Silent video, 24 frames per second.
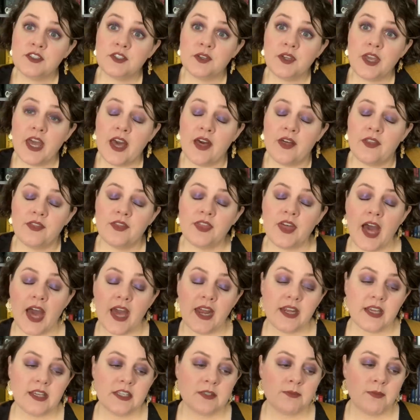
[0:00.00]
So yeah,
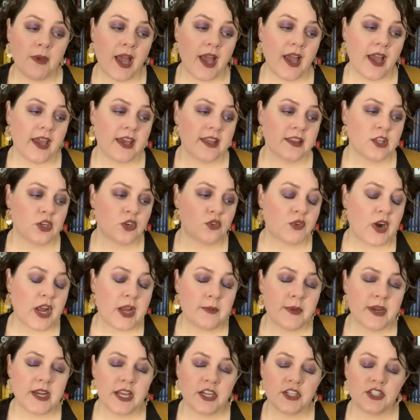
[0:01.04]
that is my little
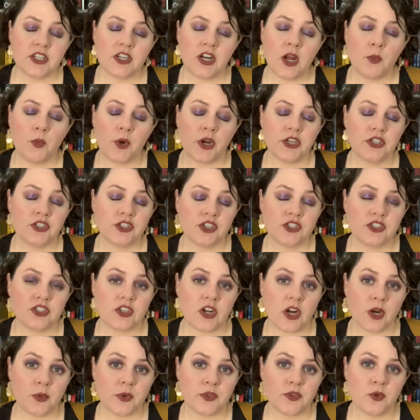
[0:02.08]
recommendation on where you should
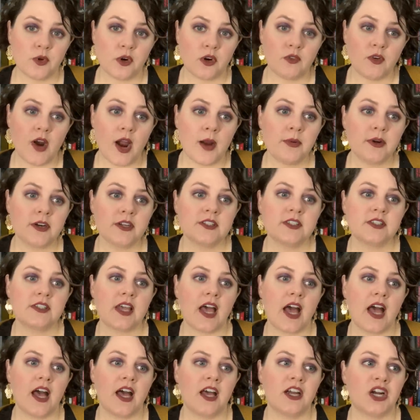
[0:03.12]
start with Nora Roberts.
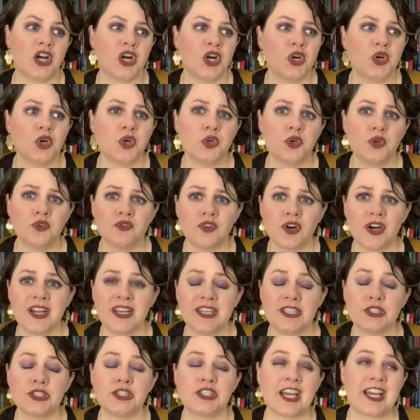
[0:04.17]
Uh, her oeuvre
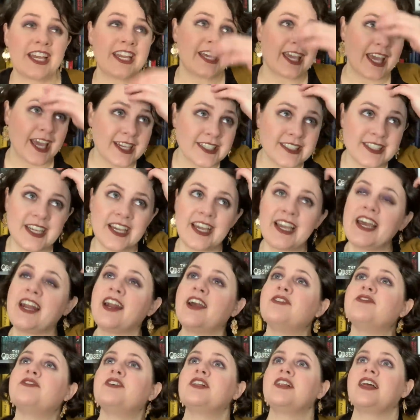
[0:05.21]
is gigantic and
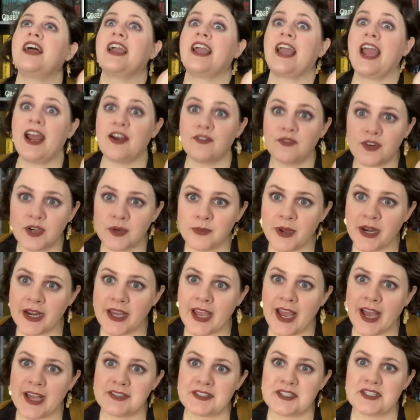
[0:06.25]
I feel like
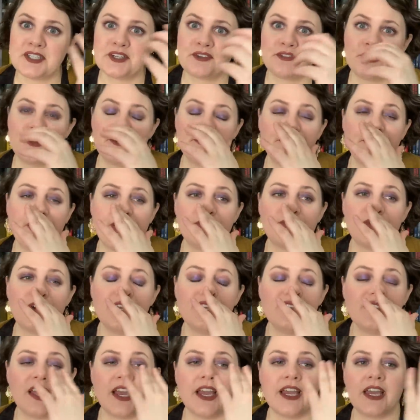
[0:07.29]
everybody has a different
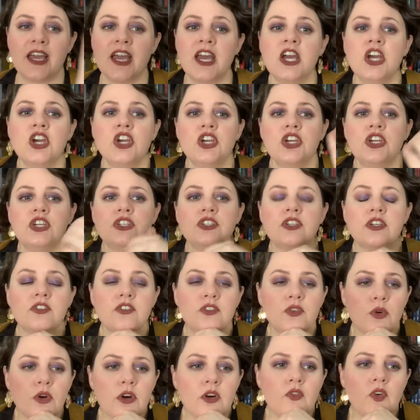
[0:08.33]
favorite. Like
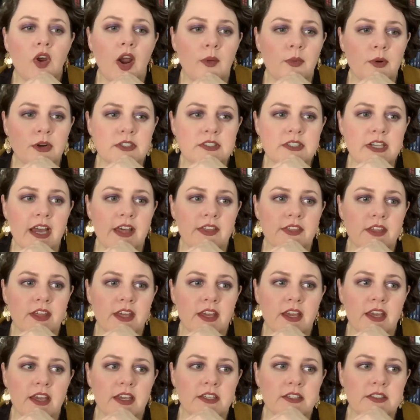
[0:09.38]
Nora Roberts, I
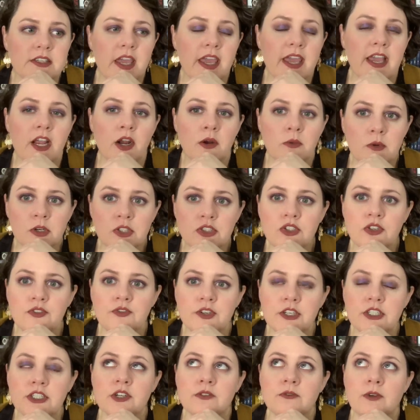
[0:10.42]
think, is a commercial
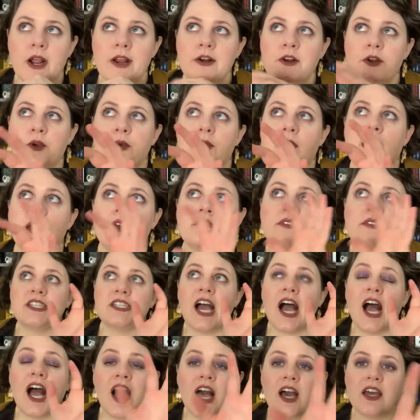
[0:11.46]
fiction writer who I
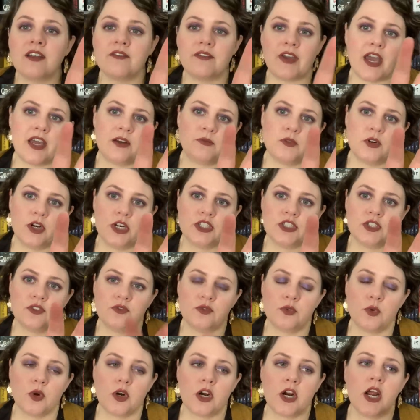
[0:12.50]
ton of
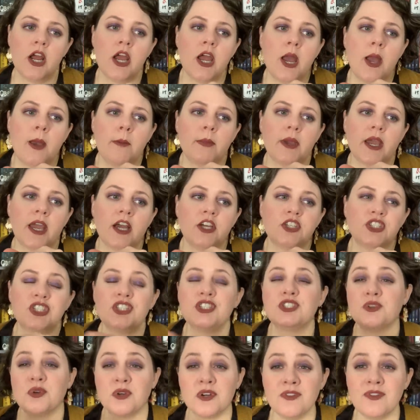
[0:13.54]
admiration for because
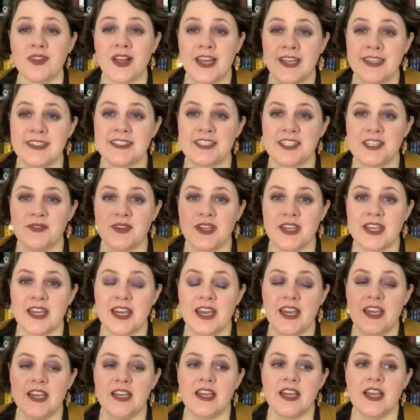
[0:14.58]
she's sort of like Stephen
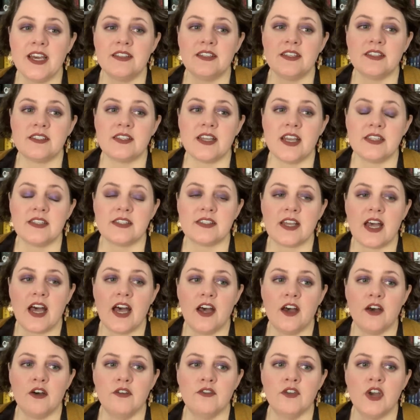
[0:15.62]
King in the sense
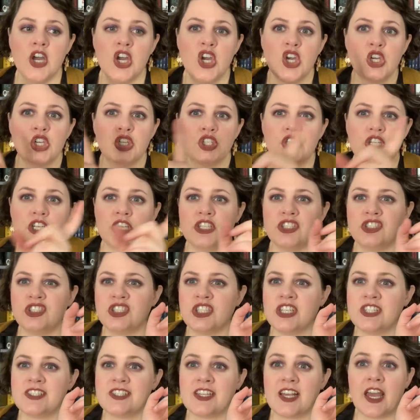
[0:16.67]
of she is
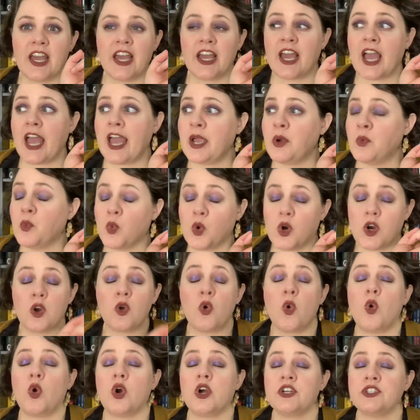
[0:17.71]
just like a
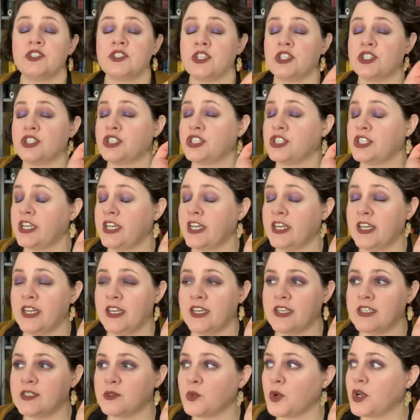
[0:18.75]
workhorse.
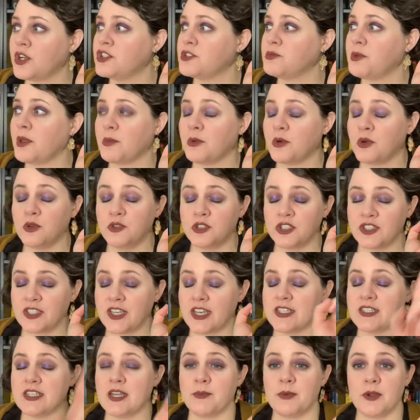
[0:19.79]
She is one of those people who just
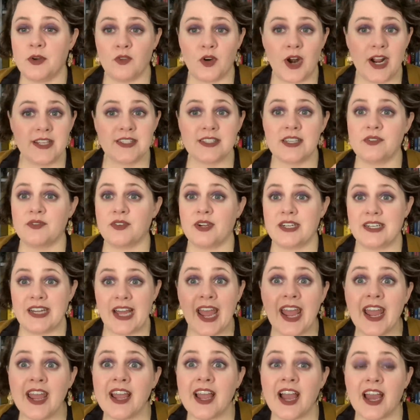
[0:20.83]
gets up and writes every
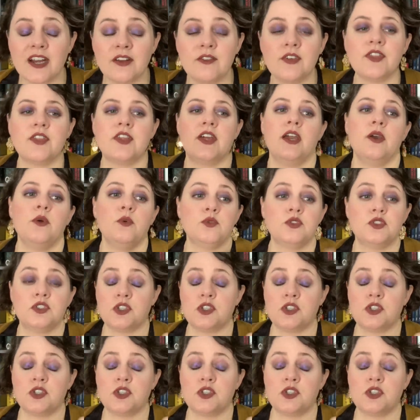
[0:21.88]
day kind of a thing.